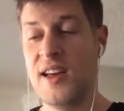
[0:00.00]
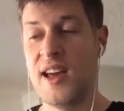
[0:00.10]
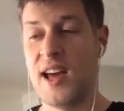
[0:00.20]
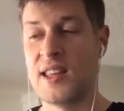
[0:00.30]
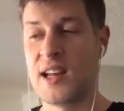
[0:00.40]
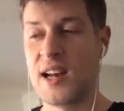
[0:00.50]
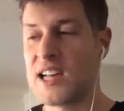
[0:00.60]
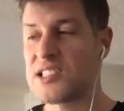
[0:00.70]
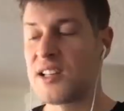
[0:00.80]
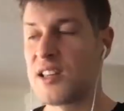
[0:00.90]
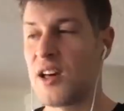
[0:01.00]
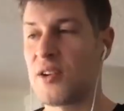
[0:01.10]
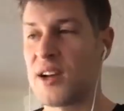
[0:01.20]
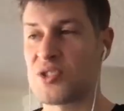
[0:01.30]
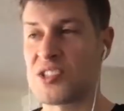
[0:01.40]
And then lastly, the
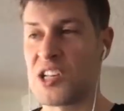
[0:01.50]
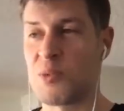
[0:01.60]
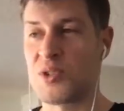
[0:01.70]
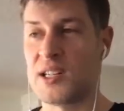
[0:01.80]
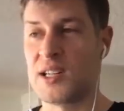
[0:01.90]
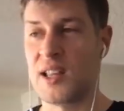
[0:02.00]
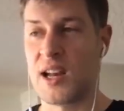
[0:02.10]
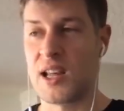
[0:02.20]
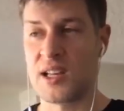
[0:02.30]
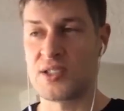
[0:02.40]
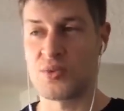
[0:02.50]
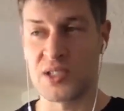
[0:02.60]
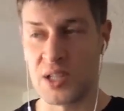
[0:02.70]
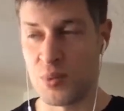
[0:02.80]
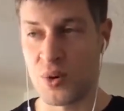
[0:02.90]
other exercise modality that I think is
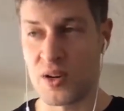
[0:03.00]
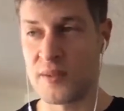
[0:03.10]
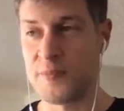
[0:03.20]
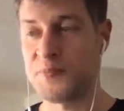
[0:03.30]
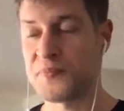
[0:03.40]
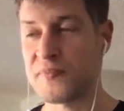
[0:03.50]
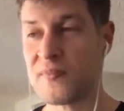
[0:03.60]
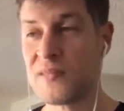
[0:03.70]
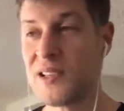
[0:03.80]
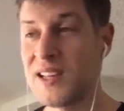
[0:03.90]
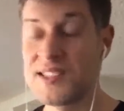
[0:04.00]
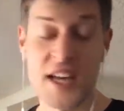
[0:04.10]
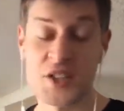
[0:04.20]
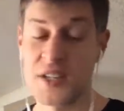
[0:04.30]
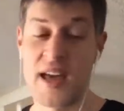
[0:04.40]
really important is
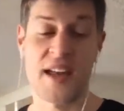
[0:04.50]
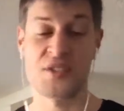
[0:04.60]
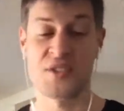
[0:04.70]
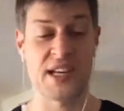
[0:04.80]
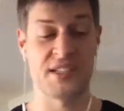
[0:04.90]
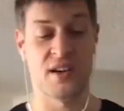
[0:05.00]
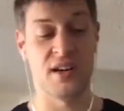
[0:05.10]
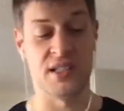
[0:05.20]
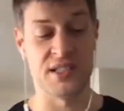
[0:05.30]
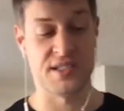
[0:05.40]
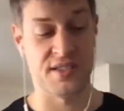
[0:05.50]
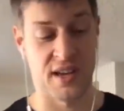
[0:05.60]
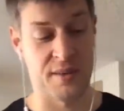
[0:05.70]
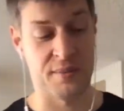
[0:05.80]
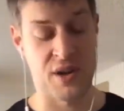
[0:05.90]
actually not exercise at all. It's
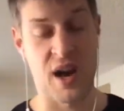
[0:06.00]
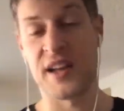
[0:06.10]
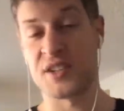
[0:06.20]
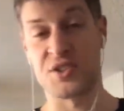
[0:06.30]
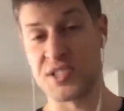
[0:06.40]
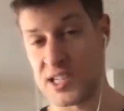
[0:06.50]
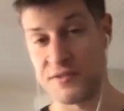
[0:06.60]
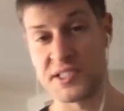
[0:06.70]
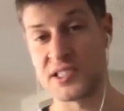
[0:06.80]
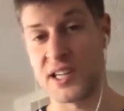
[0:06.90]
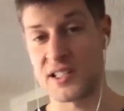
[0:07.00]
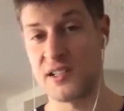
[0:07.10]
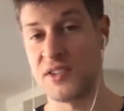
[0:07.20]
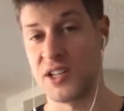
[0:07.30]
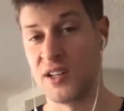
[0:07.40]
um, non-exercise physical
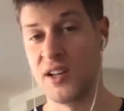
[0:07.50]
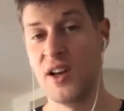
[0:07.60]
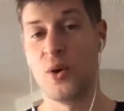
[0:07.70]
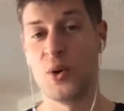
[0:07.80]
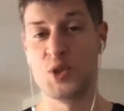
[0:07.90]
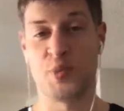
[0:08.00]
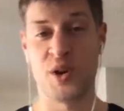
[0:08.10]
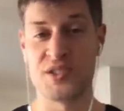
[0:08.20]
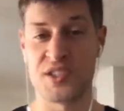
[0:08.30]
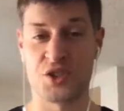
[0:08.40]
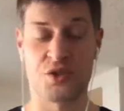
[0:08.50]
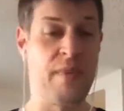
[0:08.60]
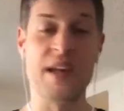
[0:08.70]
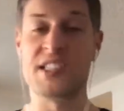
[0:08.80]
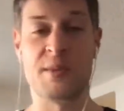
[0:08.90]
activity, which burns a
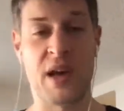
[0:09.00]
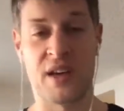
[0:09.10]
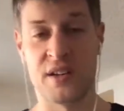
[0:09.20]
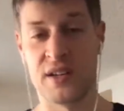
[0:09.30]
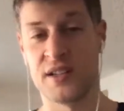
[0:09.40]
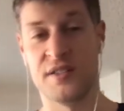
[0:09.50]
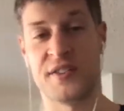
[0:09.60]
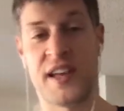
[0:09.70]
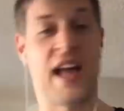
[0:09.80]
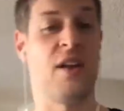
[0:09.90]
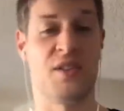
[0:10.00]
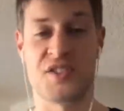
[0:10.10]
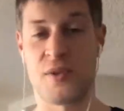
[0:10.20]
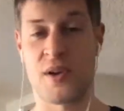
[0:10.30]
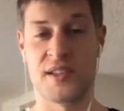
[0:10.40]
tremendous amount of calories
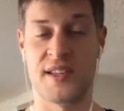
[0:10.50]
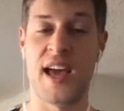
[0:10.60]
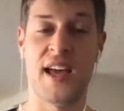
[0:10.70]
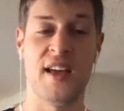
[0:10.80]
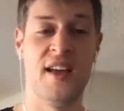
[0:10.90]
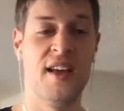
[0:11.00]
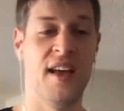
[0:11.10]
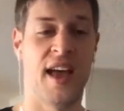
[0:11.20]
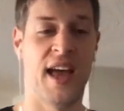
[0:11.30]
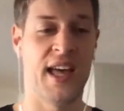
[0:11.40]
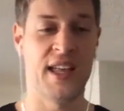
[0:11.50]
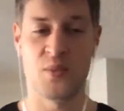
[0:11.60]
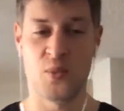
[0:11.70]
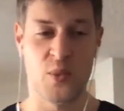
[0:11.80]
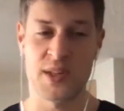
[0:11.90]
throughout the day.
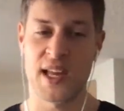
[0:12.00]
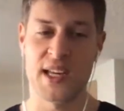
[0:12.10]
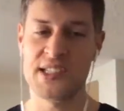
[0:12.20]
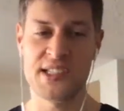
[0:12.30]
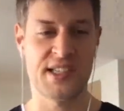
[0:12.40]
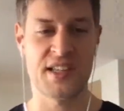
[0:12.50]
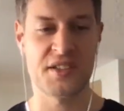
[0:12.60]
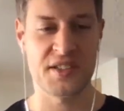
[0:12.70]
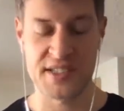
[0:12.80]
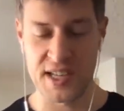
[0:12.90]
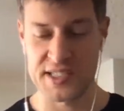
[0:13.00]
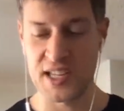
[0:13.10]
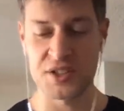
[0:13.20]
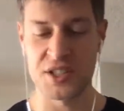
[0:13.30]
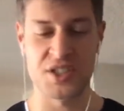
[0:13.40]
And what that is is
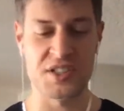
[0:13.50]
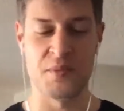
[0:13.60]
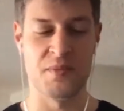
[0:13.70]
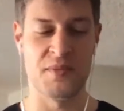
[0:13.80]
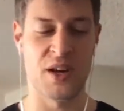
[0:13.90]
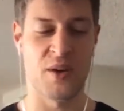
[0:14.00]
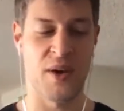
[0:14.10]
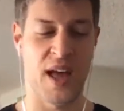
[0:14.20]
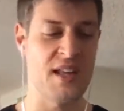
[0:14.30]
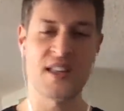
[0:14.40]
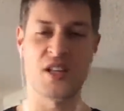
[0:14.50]
essentially just you know anything that you